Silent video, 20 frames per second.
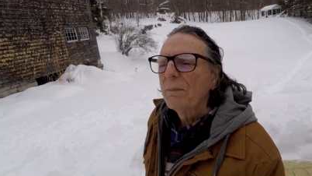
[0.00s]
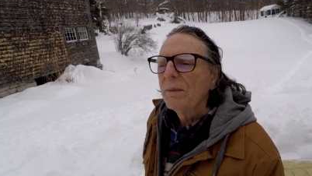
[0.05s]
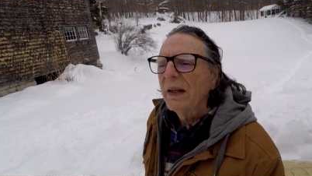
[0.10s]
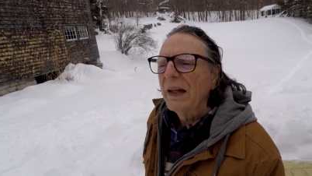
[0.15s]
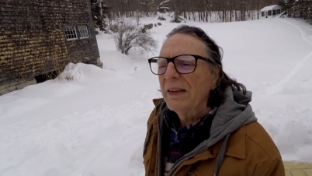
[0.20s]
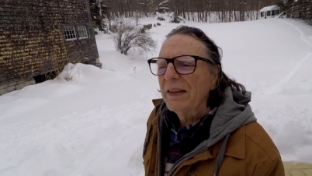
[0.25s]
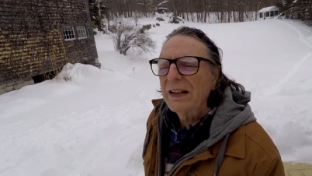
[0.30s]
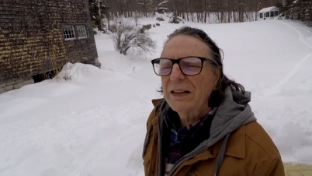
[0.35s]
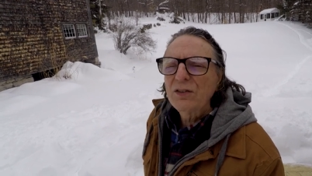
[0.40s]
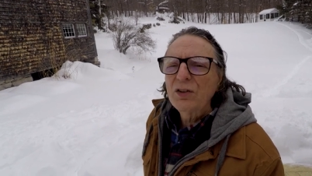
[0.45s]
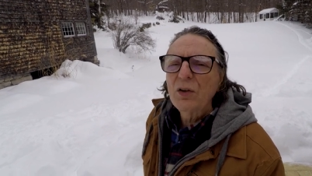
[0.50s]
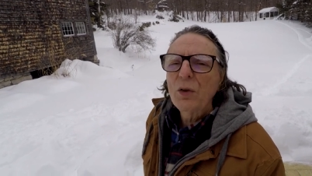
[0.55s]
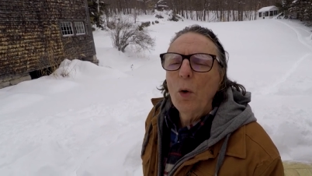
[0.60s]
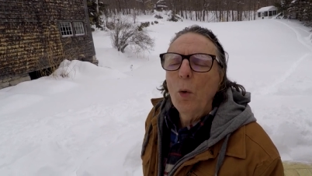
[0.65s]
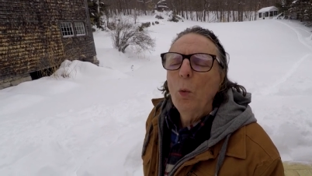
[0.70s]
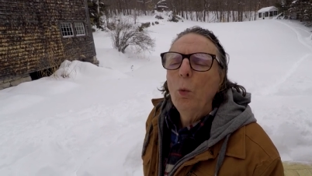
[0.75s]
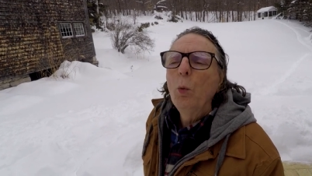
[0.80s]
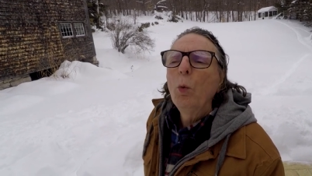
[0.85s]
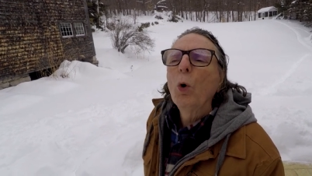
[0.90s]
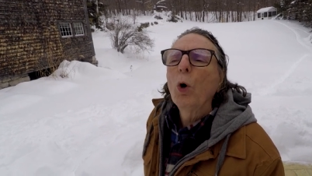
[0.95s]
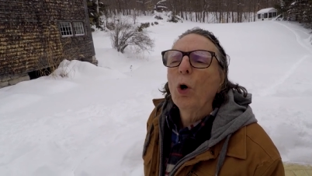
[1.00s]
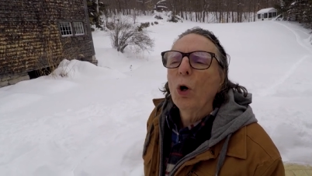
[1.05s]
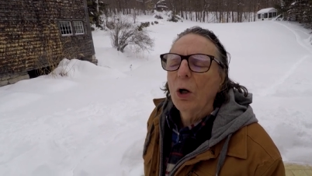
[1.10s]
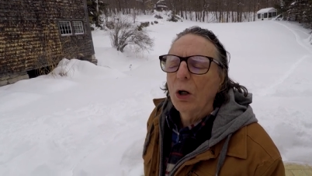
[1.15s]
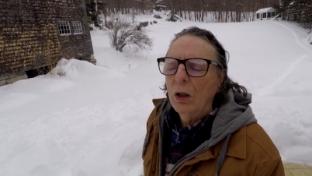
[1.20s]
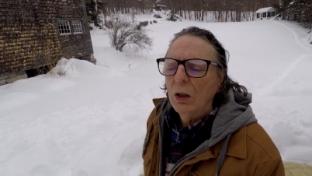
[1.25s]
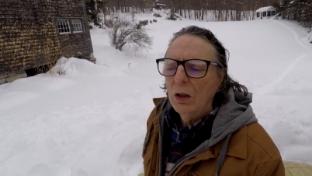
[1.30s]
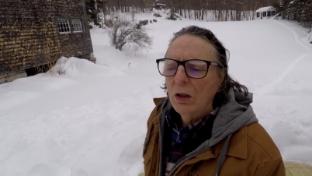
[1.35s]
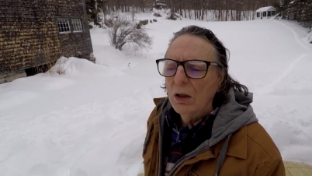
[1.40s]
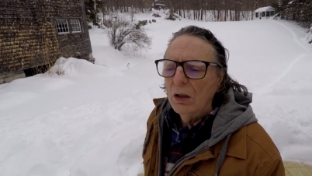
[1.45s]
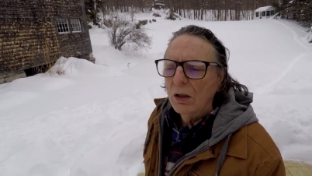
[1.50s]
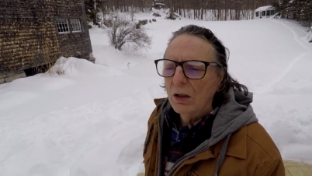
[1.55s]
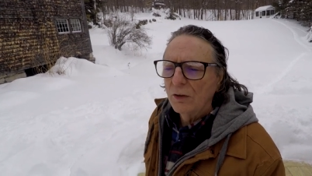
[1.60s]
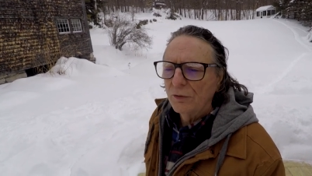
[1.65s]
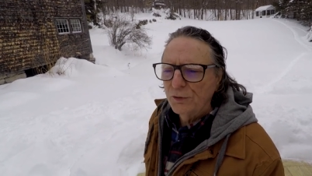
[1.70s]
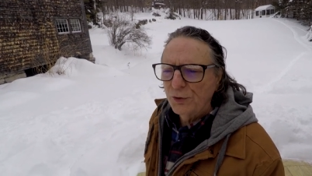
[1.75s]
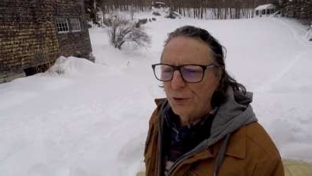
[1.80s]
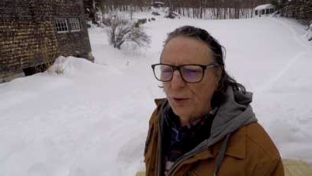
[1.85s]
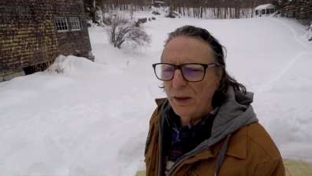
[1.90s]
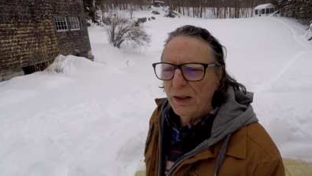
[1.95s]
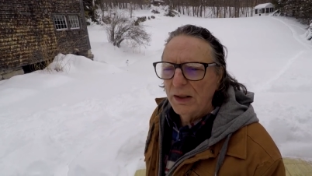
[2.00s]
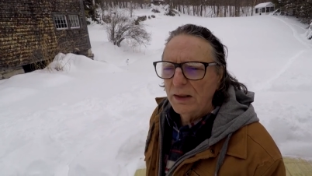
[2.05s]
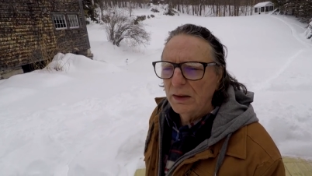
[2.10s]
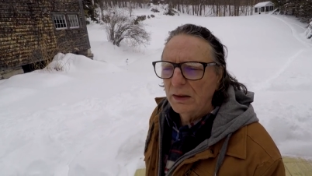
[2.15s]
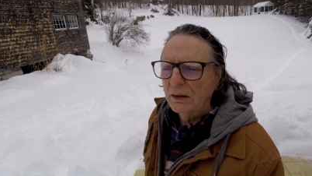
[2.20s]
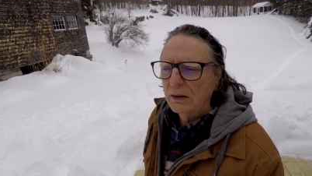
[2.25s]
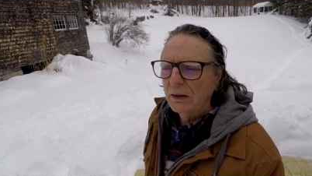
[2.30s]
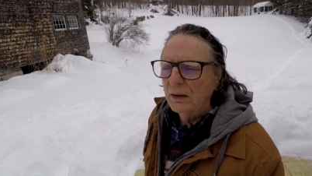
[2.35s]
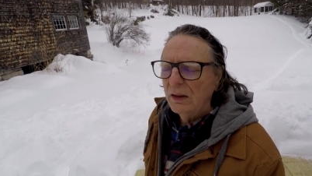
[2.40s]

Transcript: and that's the work of trading.